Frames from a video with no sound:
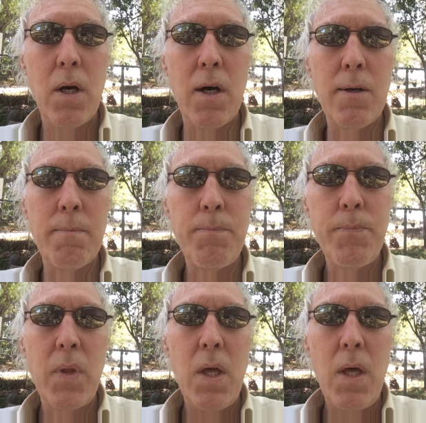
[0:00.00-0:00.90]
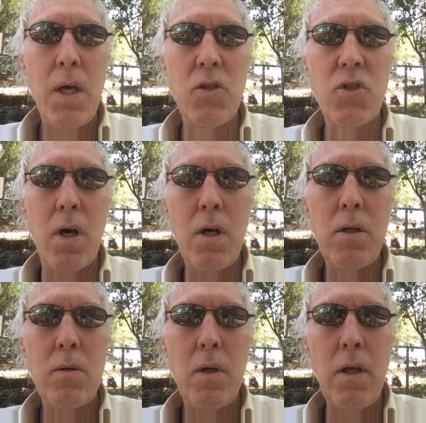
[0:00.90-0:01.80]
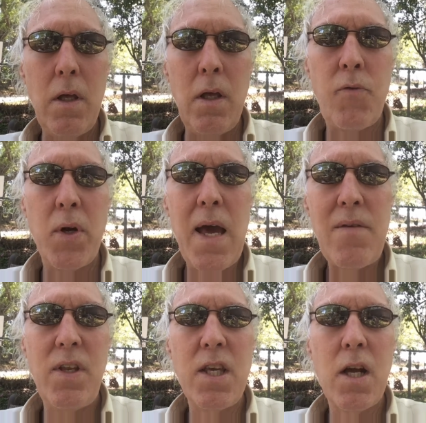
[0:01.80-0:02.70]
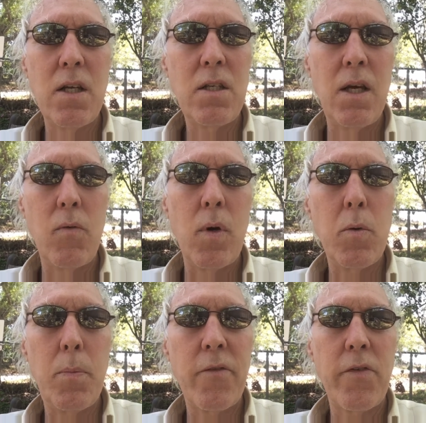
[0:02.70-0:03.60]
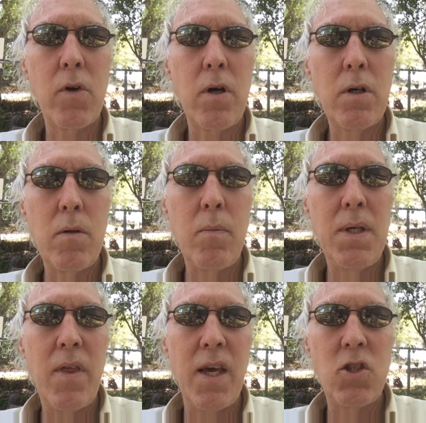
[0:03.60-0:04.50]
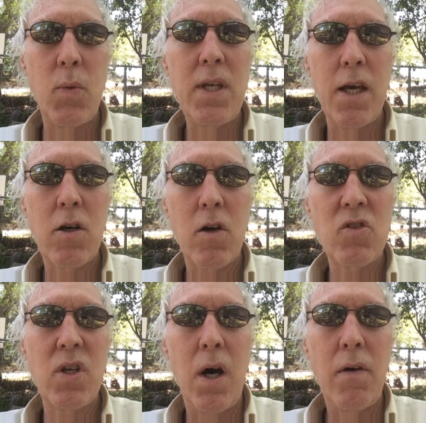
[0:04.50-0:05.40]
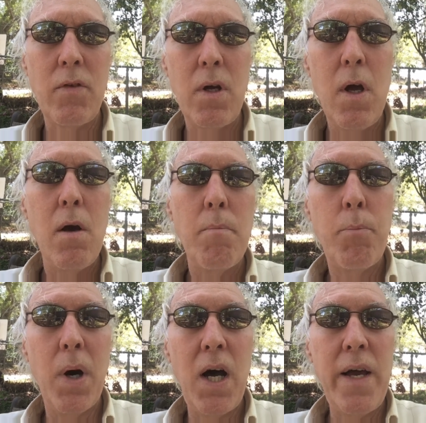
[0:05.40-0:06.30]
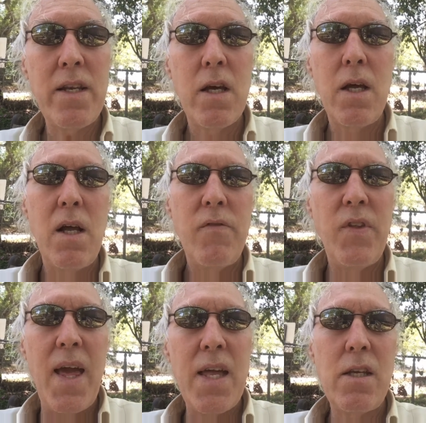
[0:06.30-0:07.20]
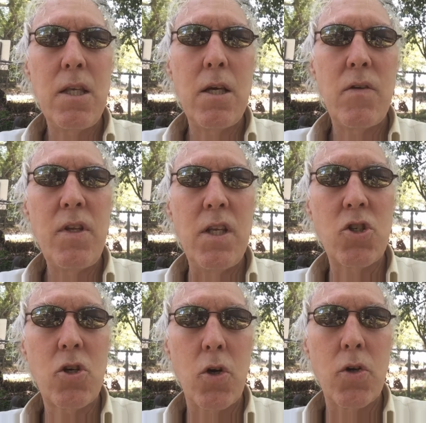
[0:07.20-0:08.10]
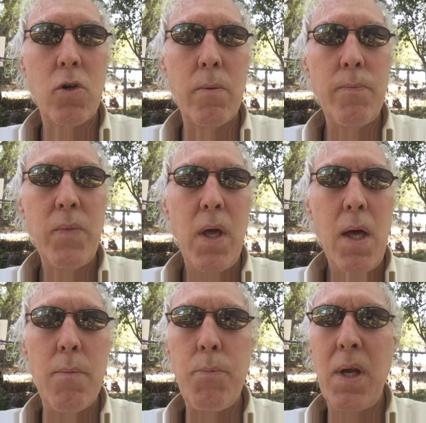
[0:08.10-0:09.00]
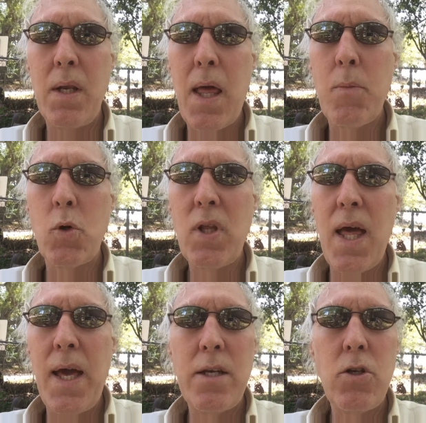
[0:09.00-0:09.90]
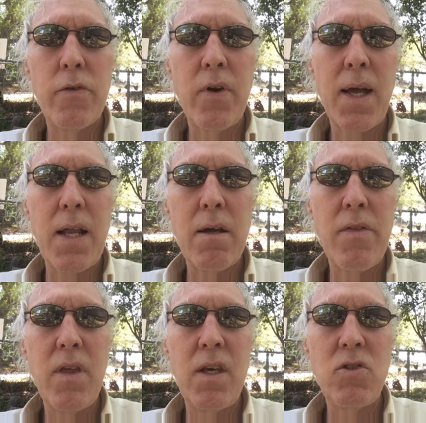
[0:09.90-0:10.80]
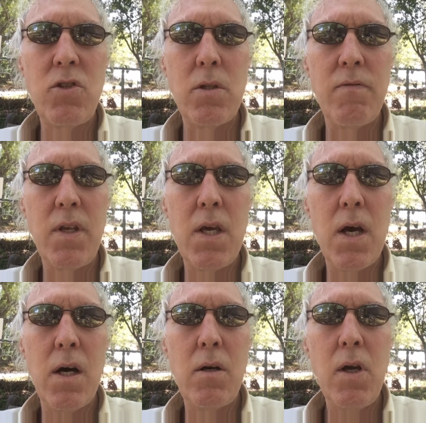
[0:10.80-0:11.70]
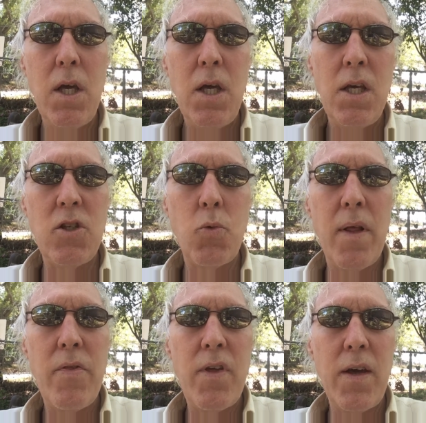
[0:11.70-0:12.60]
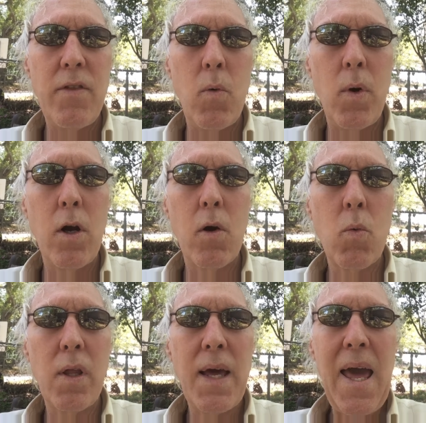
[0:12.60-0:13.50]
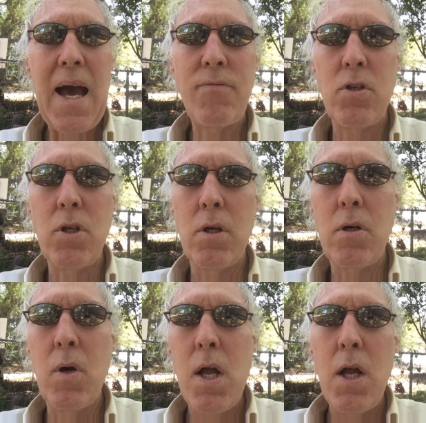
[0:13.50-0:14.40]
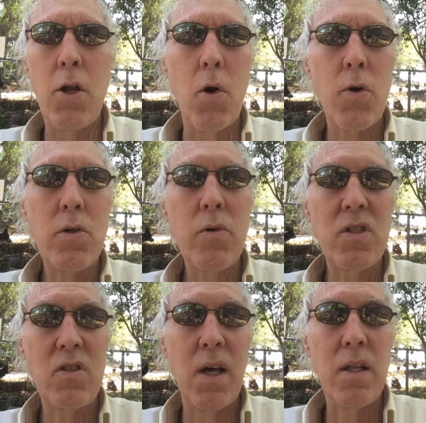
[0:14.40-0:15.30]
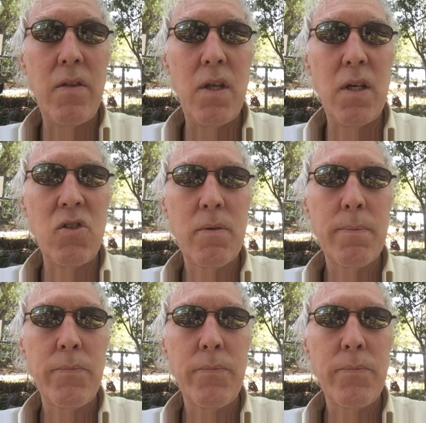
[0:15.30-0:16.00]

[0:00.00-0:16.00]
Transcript: Um, and so if we have any content, we would prefer to be things we take ourselves. But the editing of it is critical. And being able to add different kind of things into the video is one thing that we're gonna really have to do in order to excel at this.